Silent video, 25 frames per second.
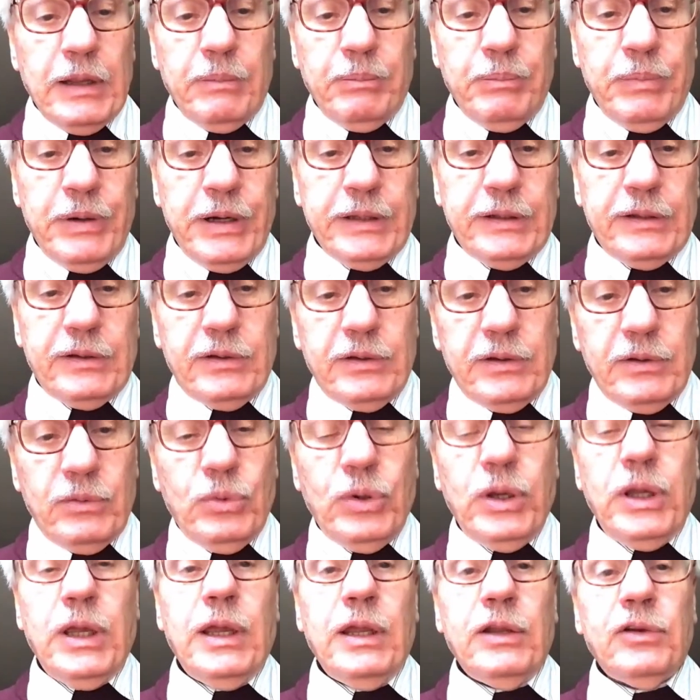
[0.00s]
But
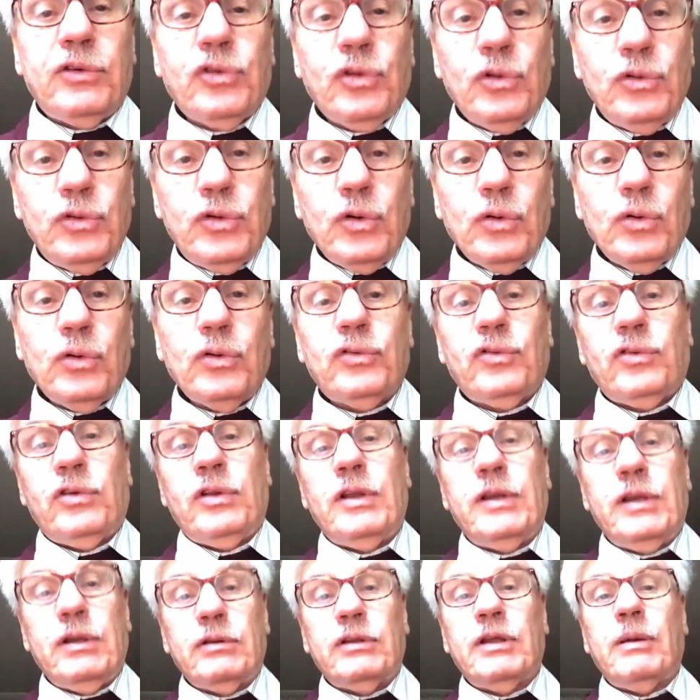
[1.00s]
we introduce
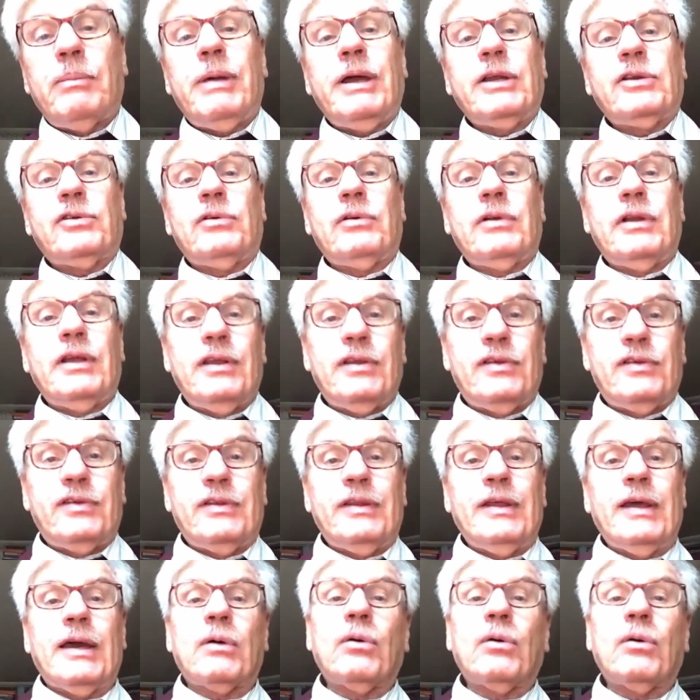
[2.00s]
the new dimension is the